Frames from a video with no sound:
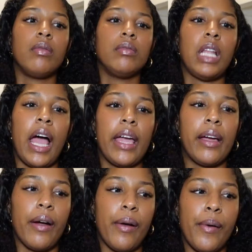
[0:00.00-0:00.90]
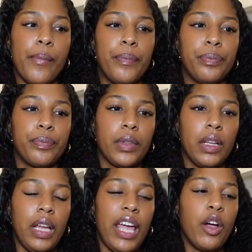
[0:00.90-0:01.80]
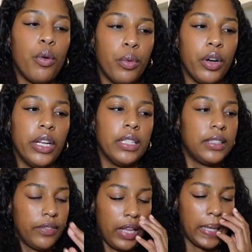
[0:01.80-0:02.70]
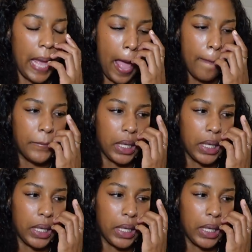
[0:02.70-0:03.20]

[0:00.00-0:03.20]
like um, Inglewood and stuff like that.